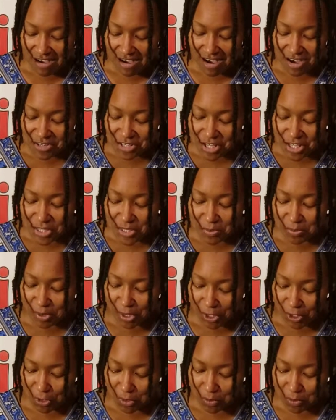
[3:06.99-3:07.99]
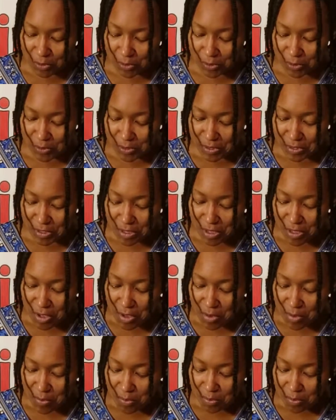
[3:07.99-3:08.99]
Another parable
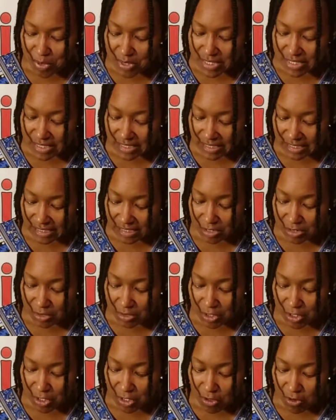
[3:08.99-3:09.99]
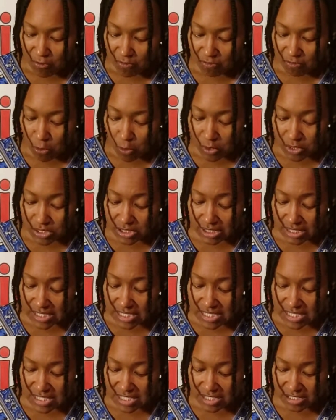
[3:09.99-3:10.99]
put he forth
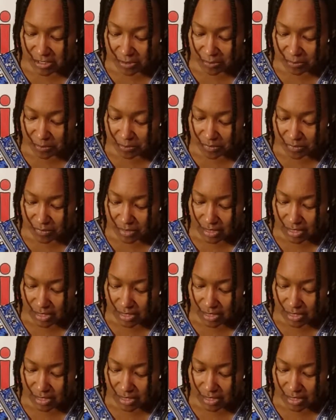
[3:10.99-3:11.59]
unto them.